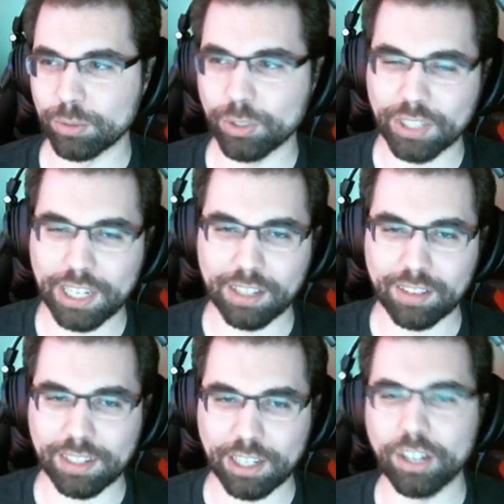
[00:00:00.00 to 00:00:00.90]
look at it and
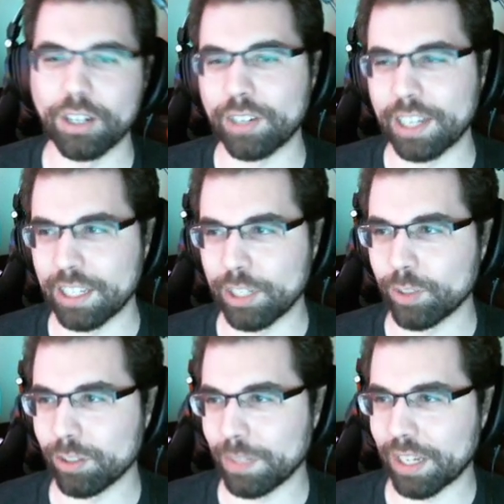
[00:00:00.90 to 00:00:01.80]
say, oh, okay, it
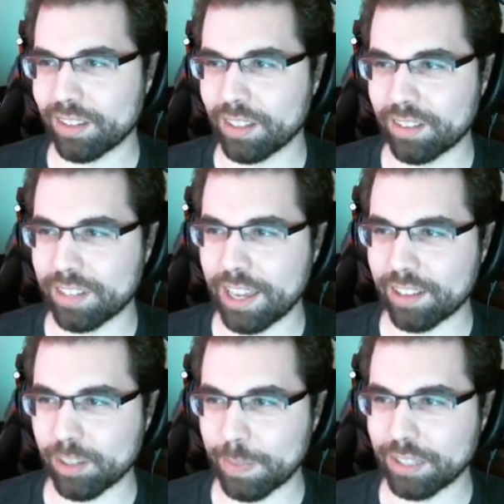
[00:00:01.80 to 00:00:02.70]
wouldn't make sense to
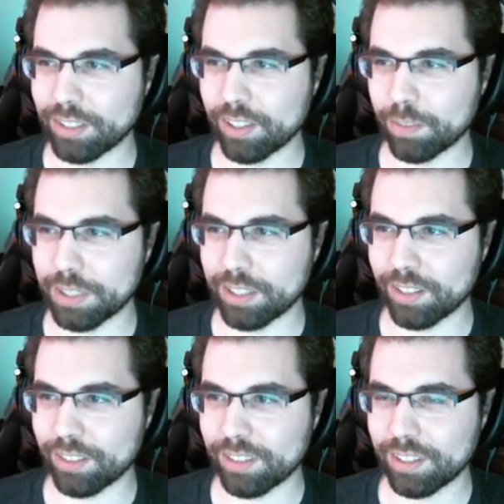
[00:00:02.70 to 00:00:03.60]
ask about this
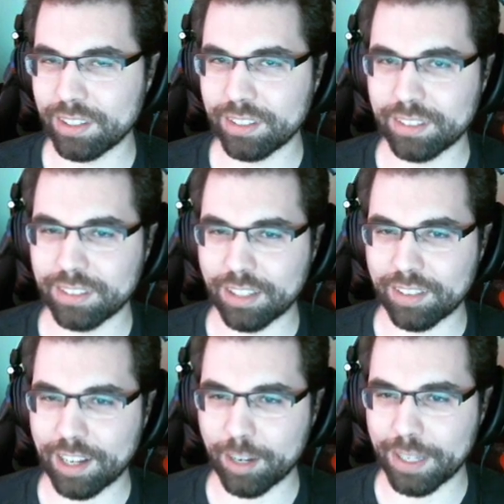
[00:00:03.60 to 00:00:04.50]
because it's
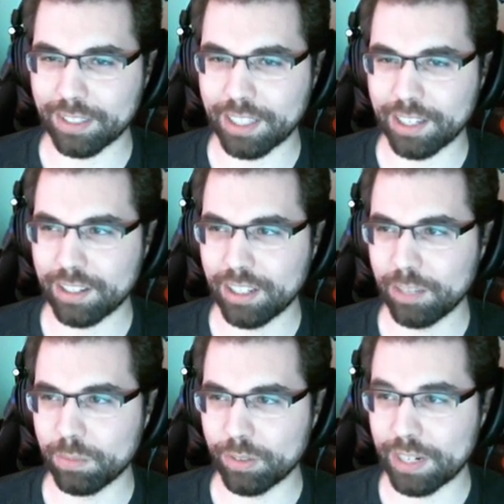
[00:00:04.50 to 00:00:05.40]
not about that.
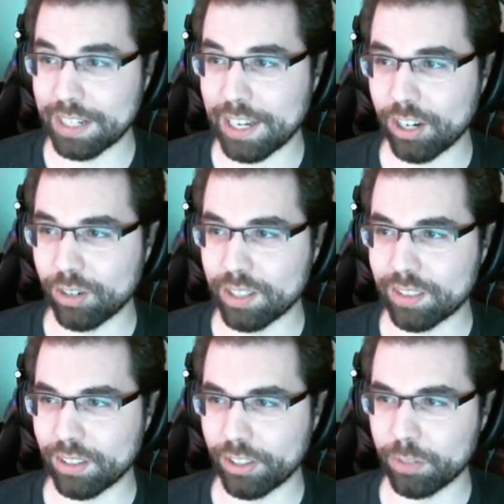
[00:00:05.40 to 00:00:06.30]
But right now,
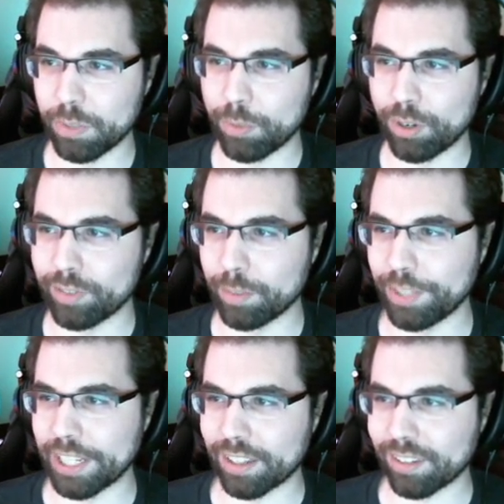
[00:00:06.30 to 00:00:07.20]
it's a little bit more of a
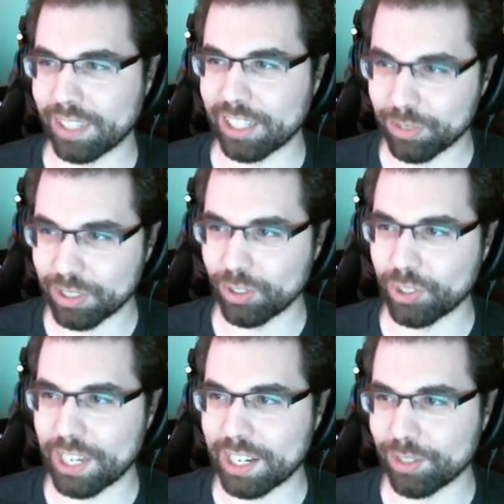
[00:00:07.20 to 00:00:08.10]
blank slate. When you
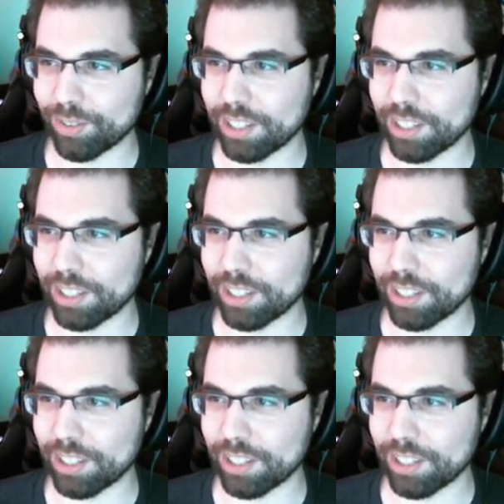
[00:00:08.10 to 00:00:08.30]
look at it, you say,